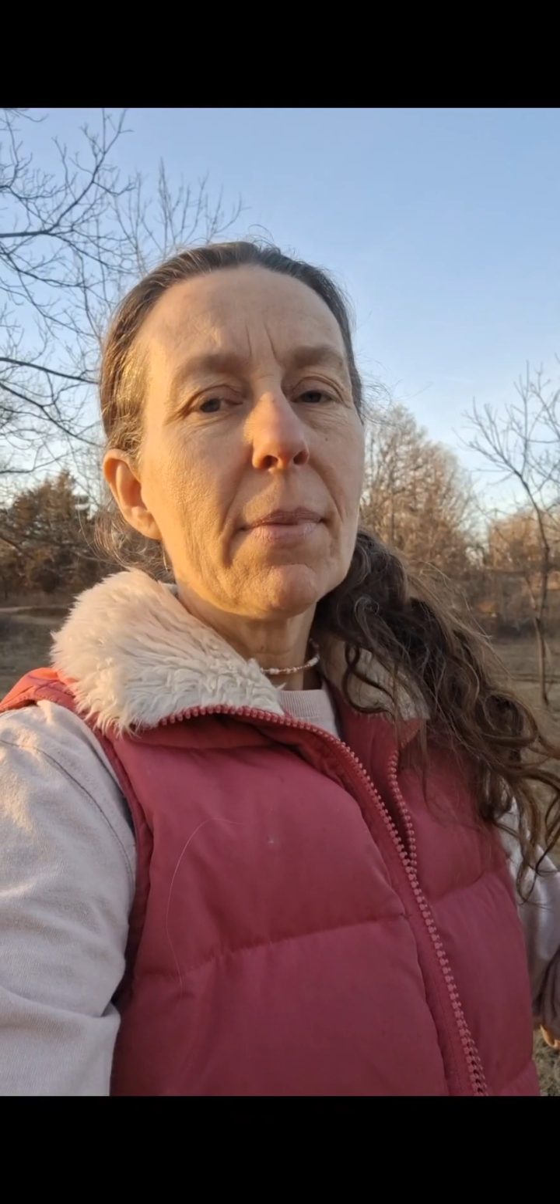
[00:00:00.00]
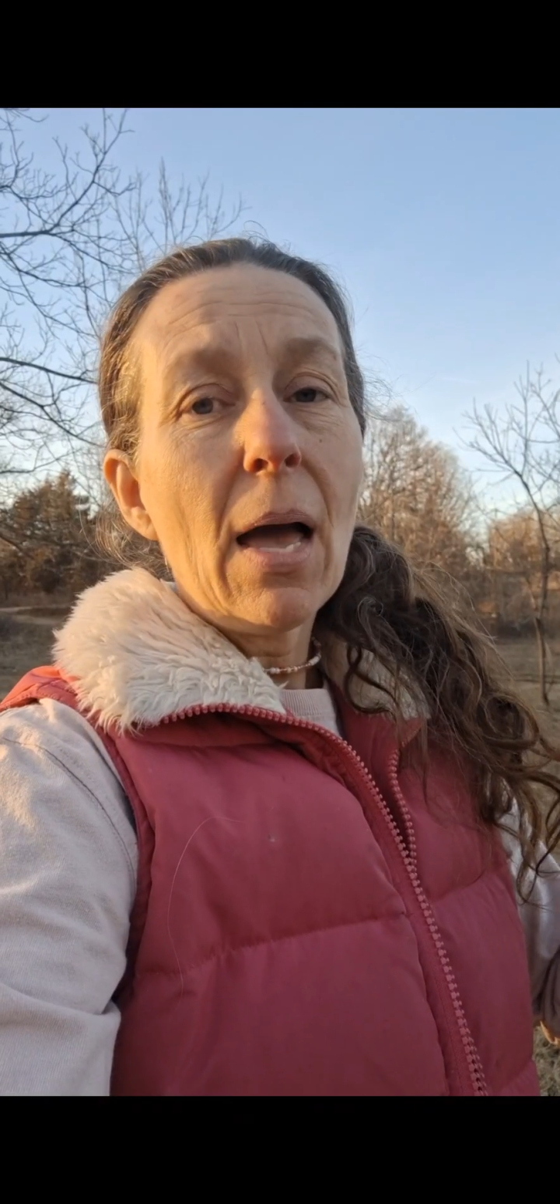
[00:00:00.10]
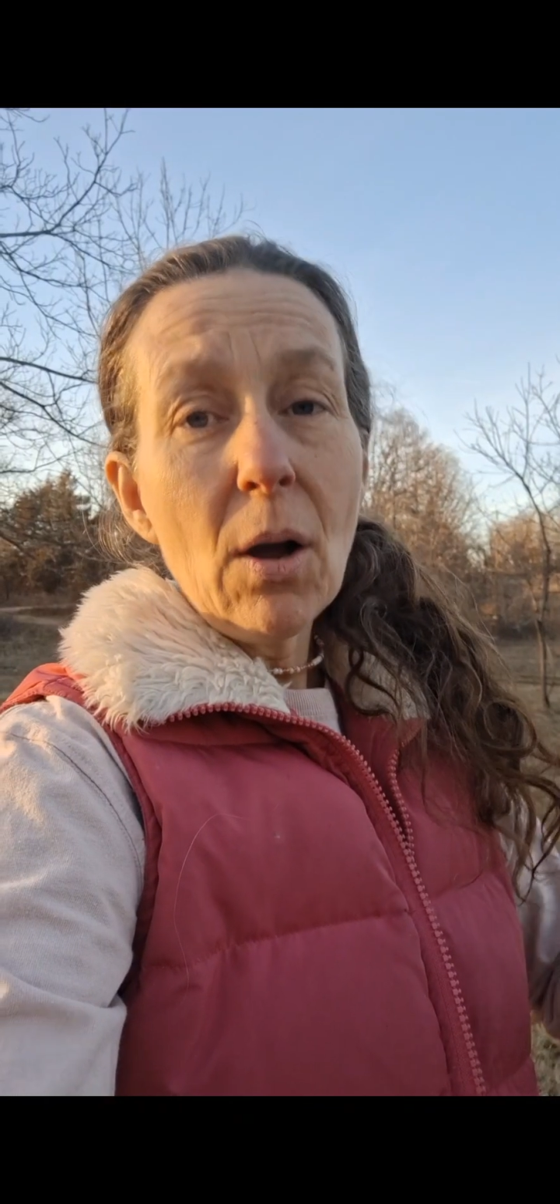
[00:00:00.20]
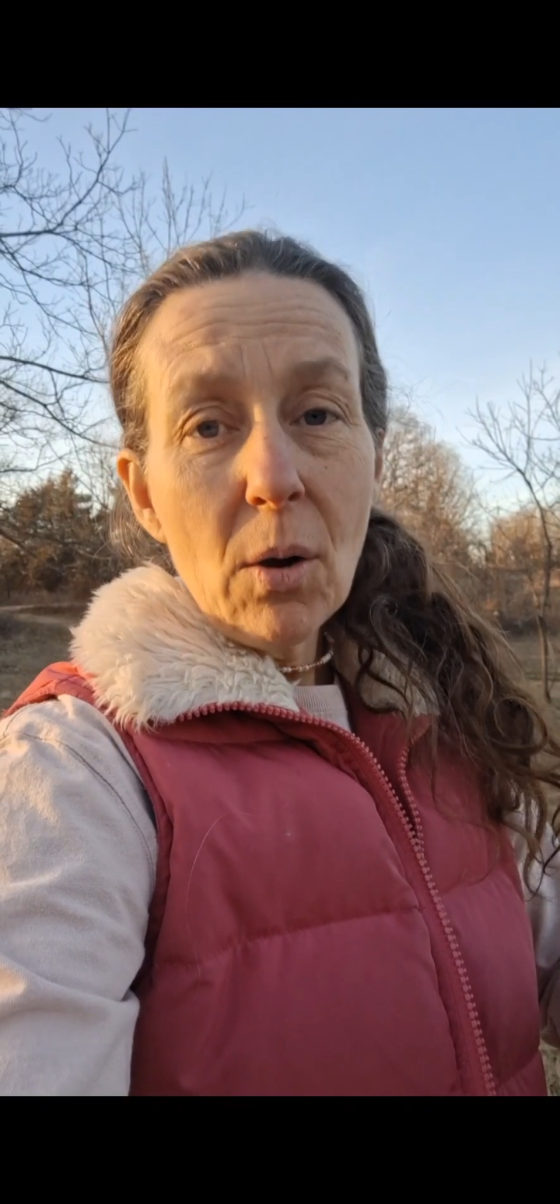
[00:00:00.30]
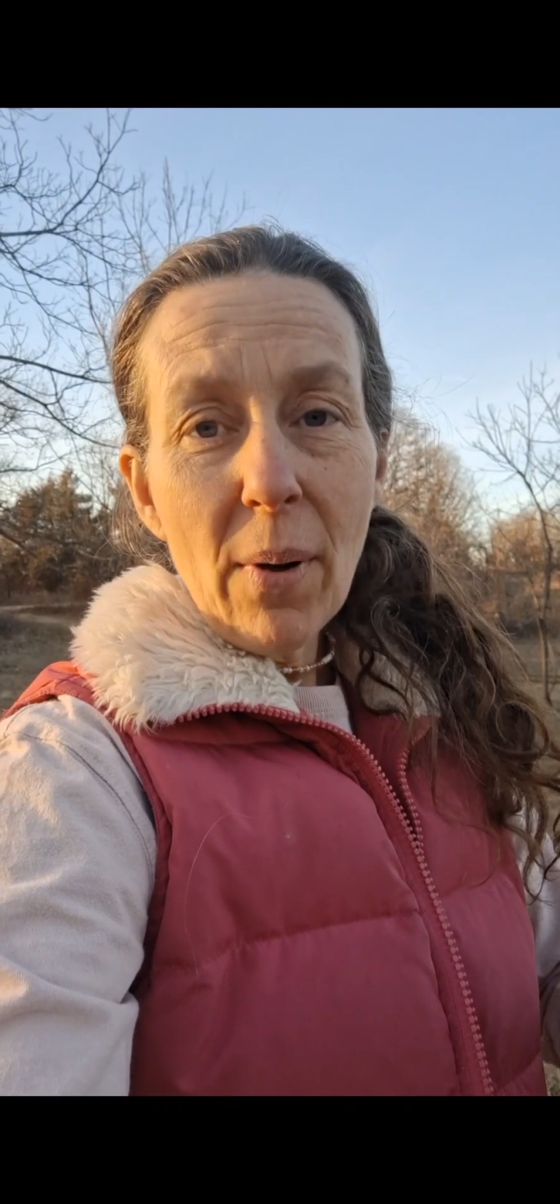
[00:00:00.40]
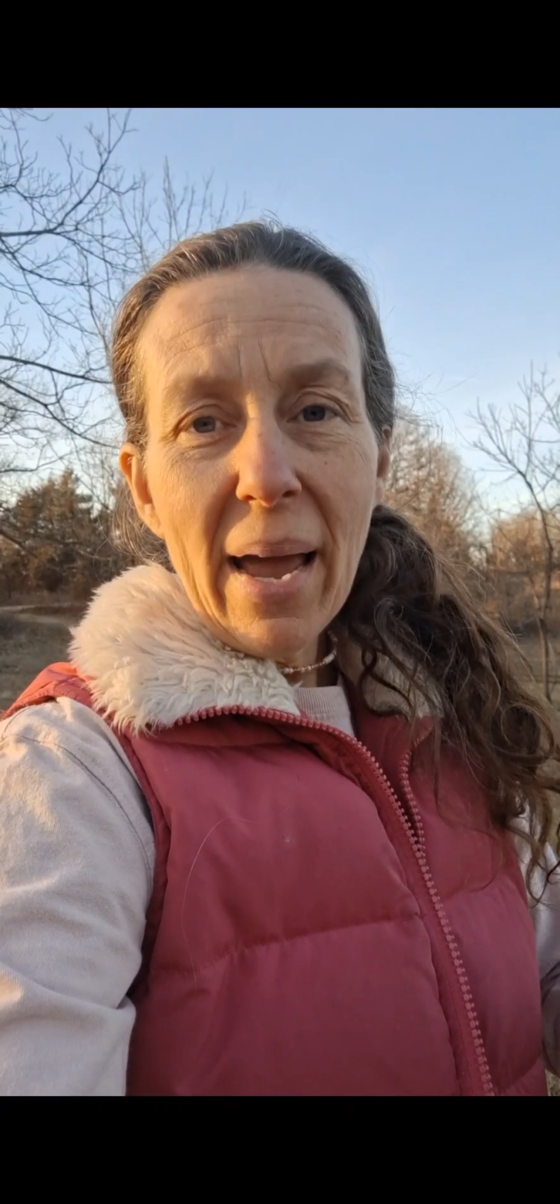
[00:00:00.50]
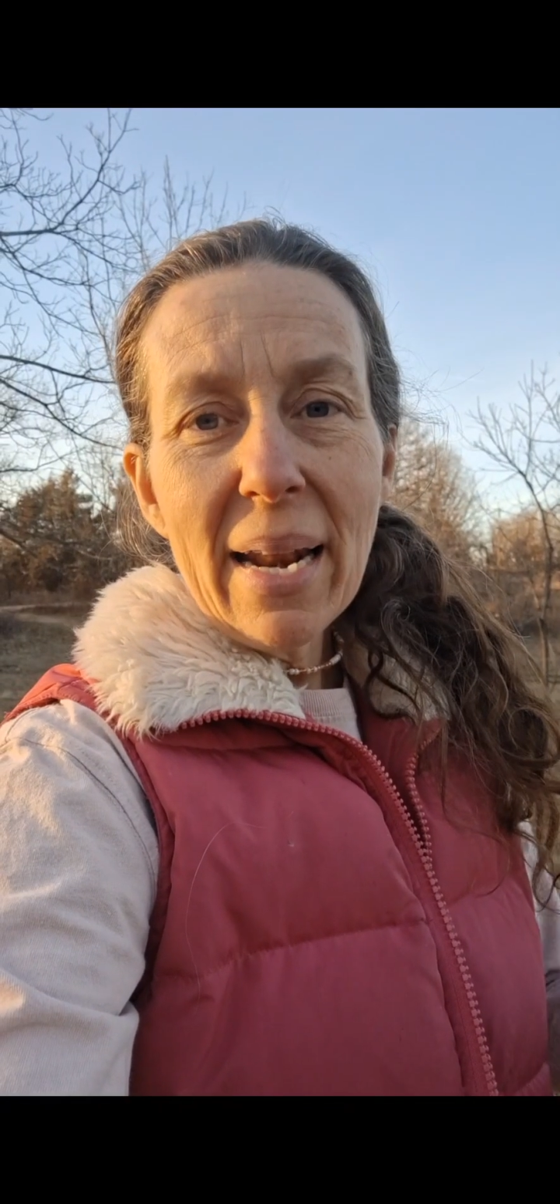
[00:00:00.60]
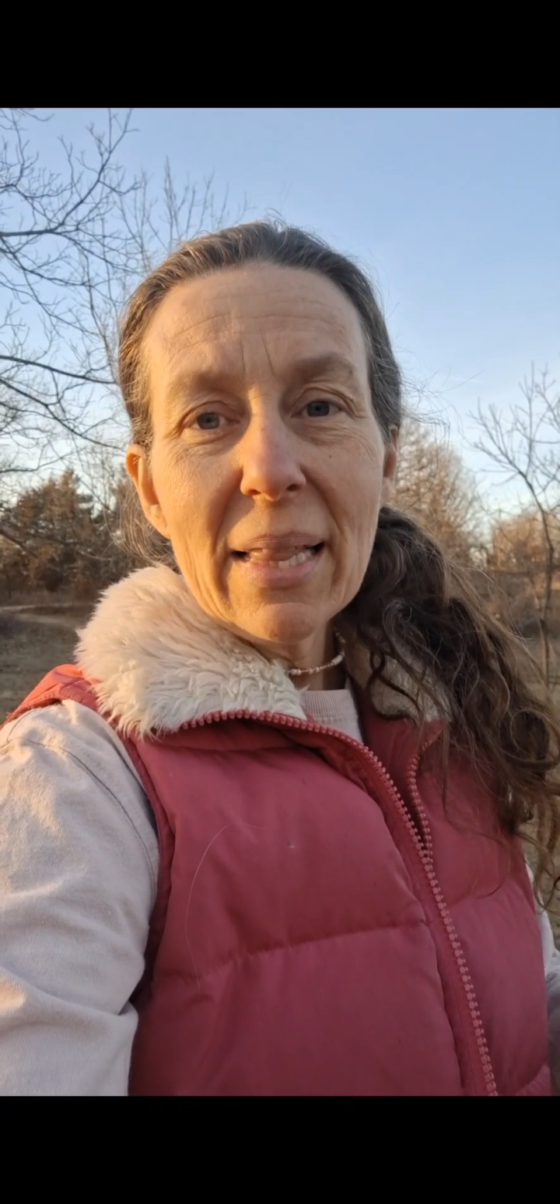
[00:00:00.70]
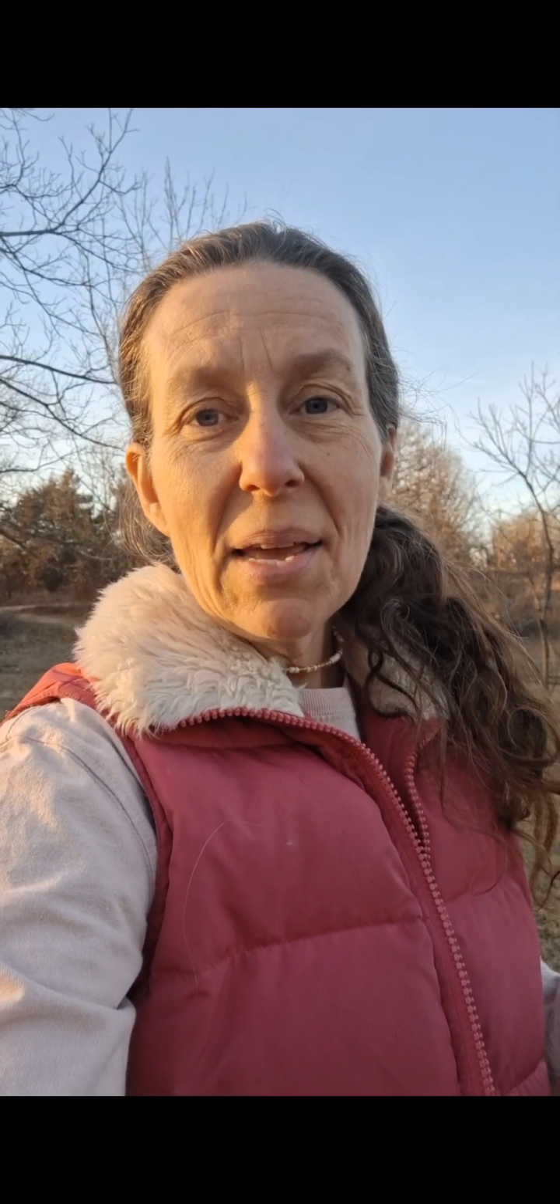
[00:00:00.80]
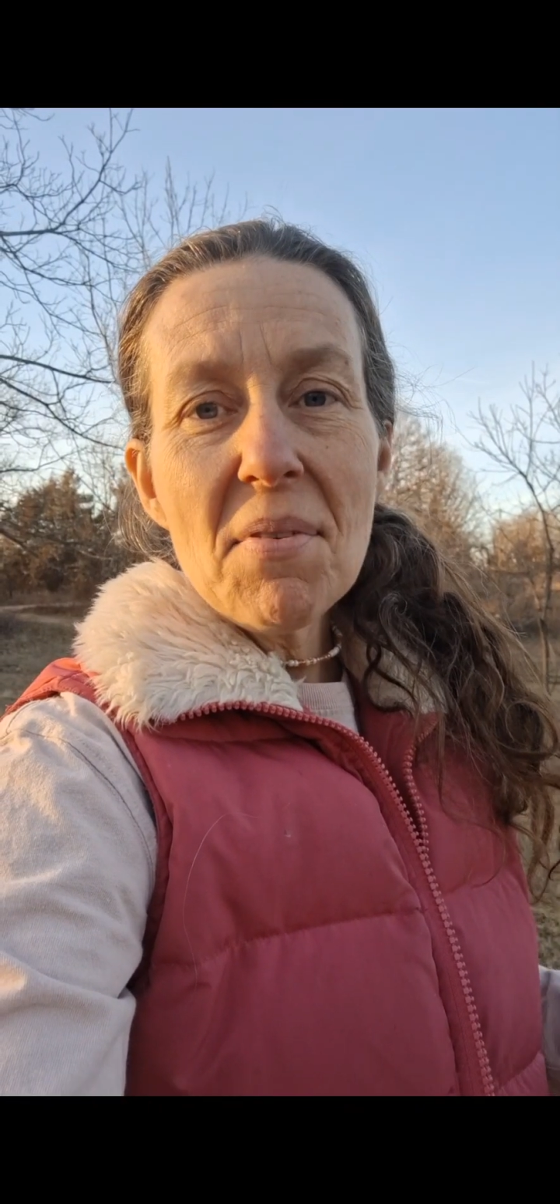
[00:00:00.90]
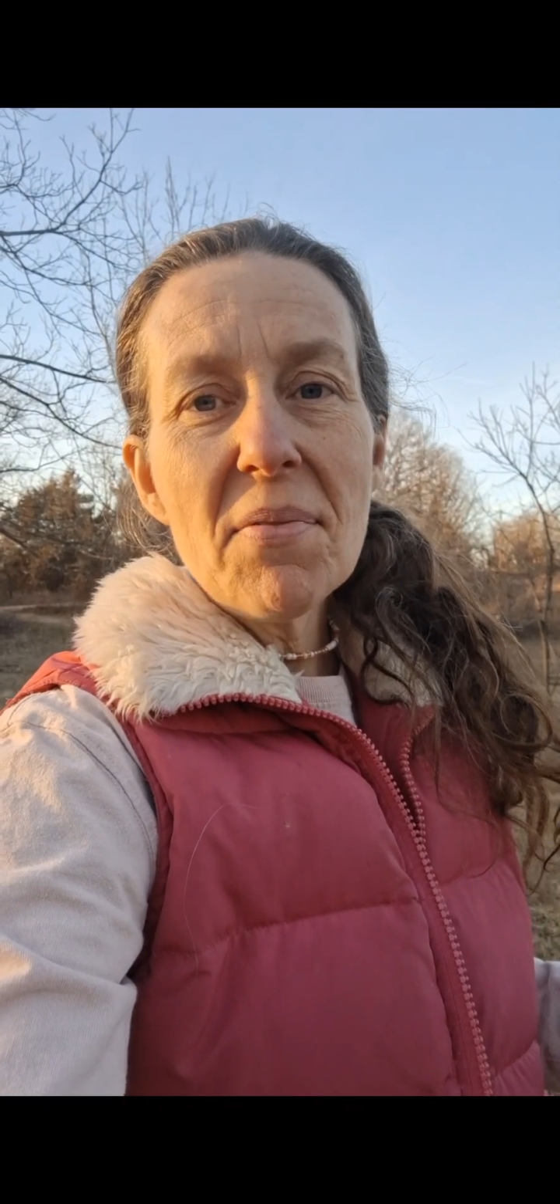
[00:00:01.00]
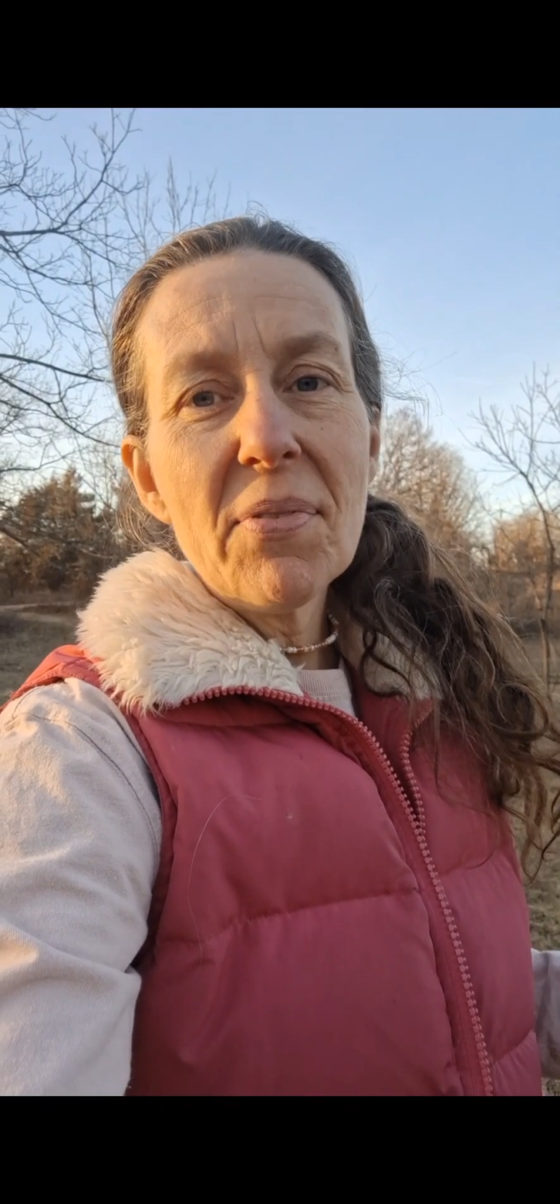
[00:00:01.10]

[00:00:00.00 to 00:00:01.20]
I'll go ahead and leave it